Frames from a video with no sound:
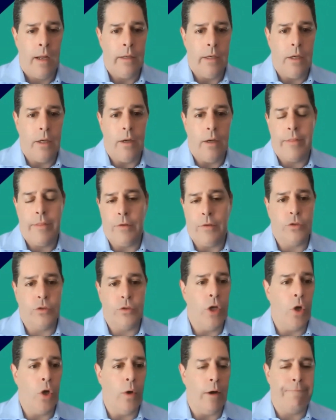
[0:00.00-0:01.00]
I think there's
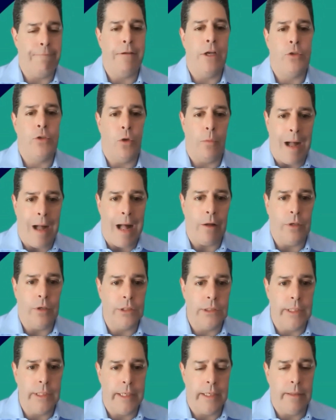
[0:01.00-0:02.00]
no official
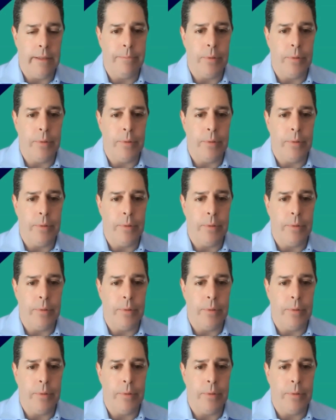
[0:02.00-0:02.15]
policy,